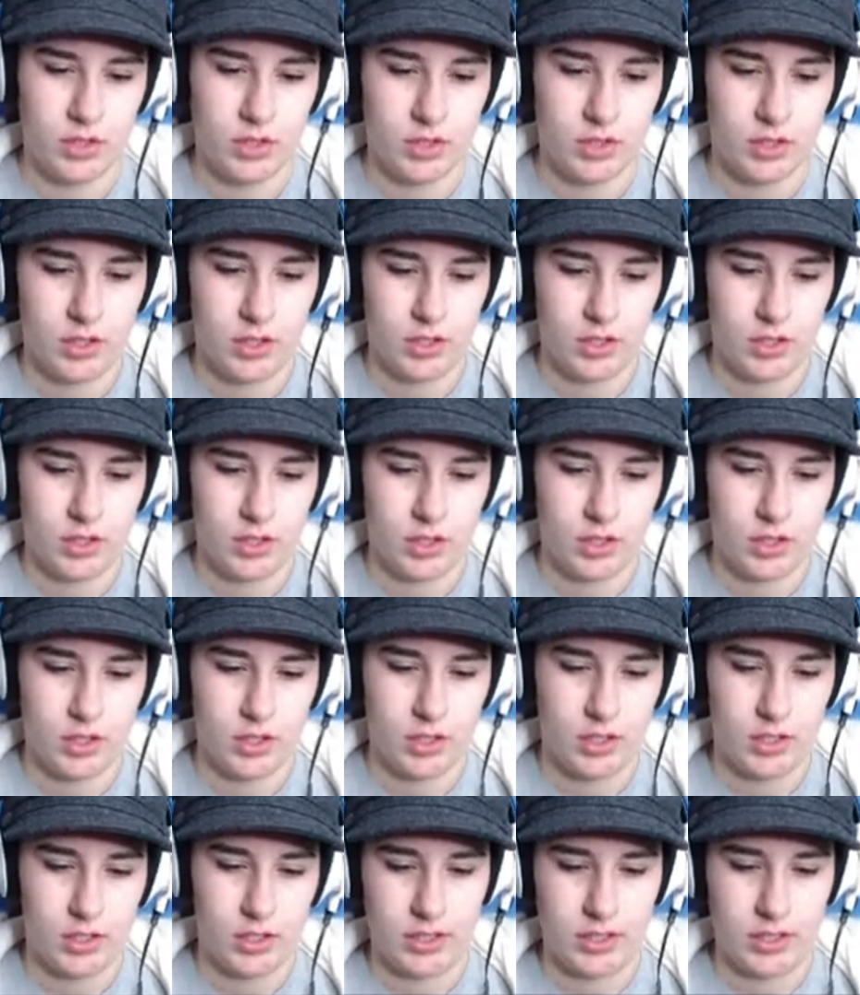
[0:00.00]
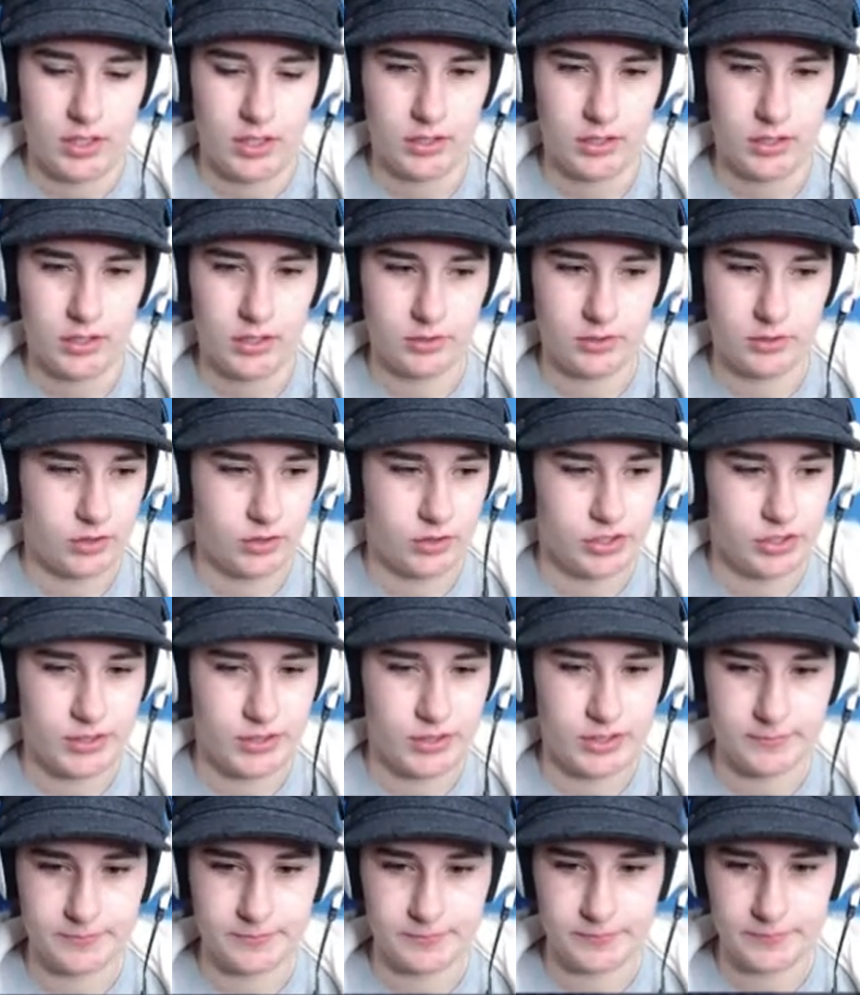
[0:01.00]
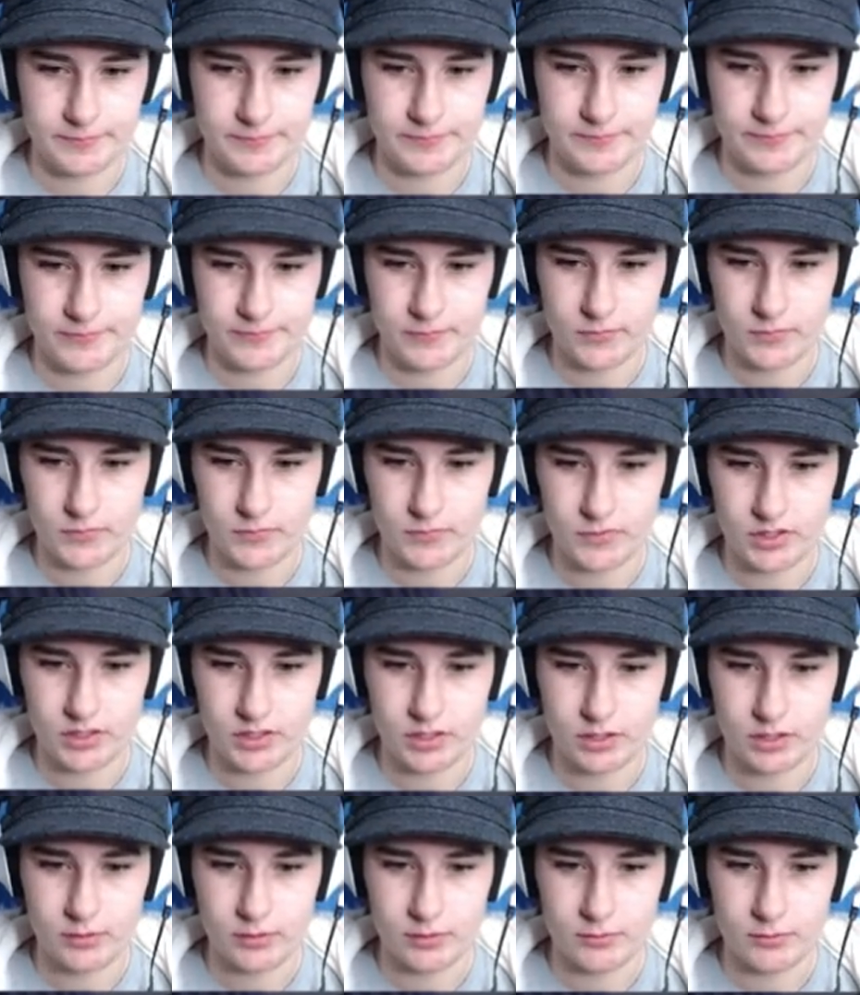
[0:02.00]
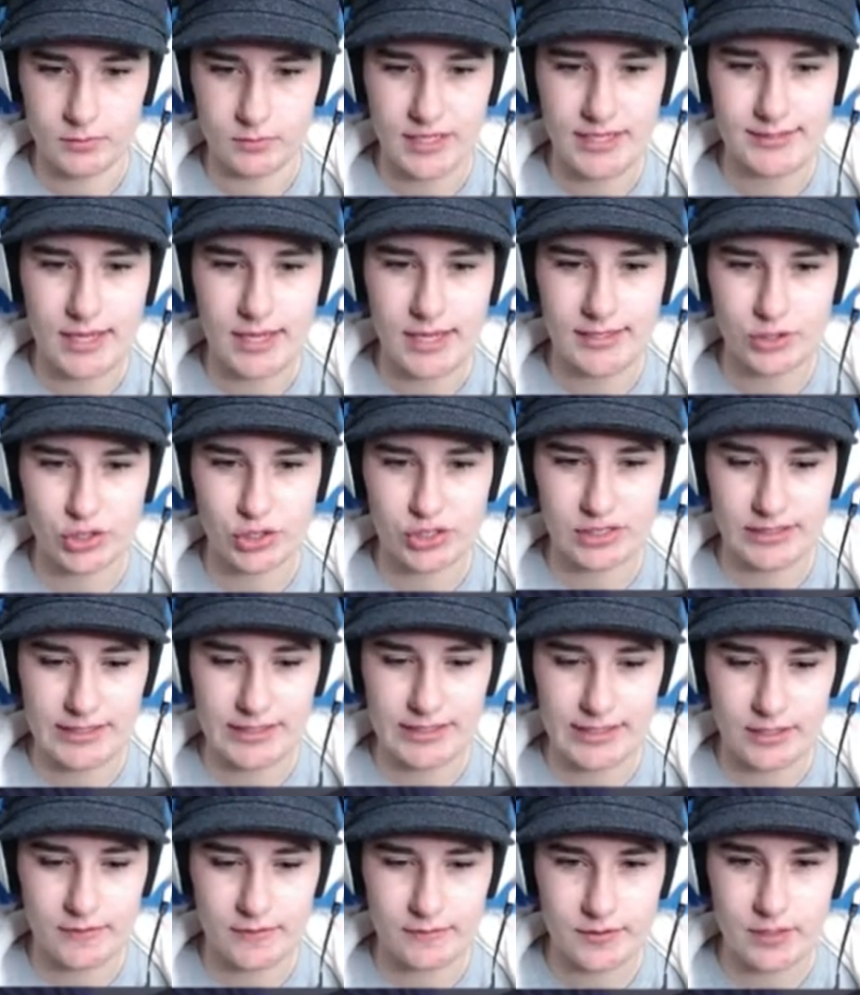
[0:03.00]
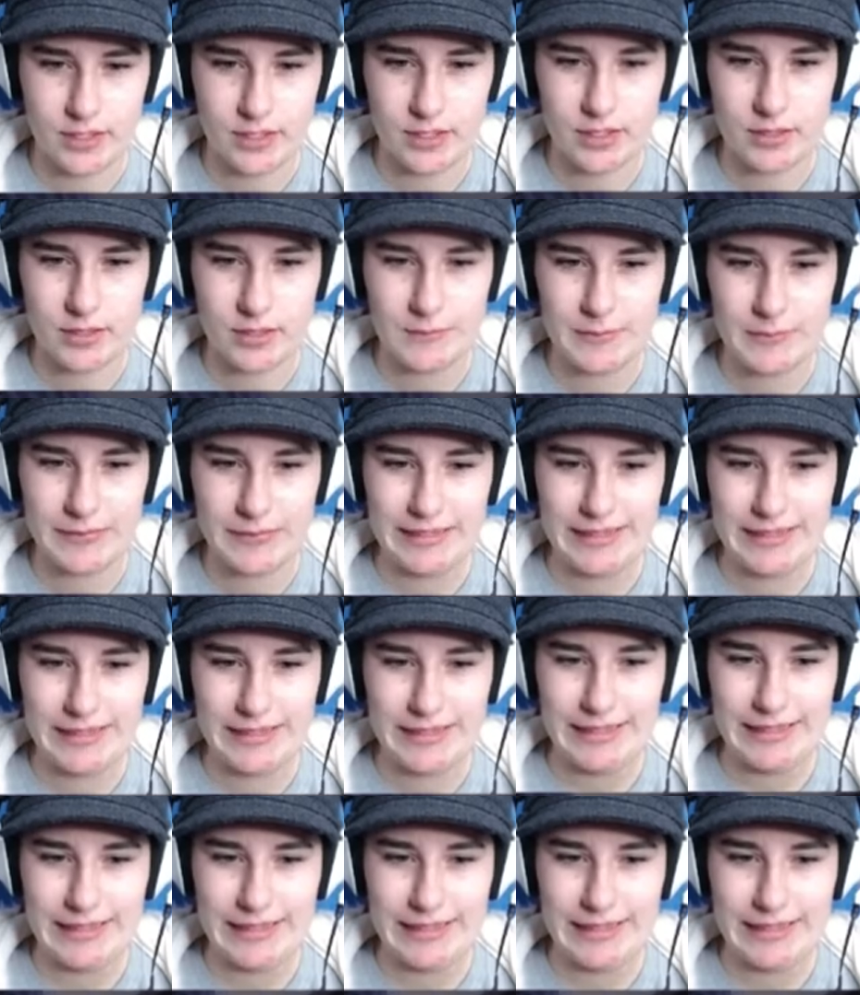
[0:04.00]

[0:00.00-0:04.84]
And then you can go to the toilet. Please ask her to leave. Please.